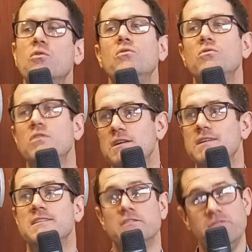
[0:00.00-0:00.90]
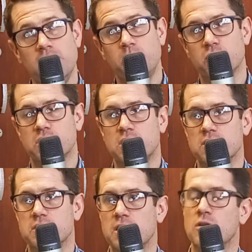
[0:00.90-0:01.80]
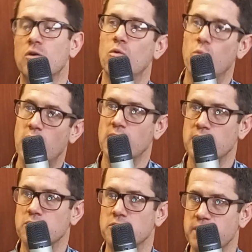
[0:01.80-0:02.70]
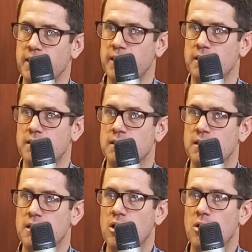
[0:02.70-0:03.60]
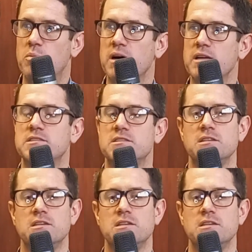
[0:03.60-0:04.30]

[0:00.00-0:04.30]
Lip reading: Or develop your skill set while you're there. But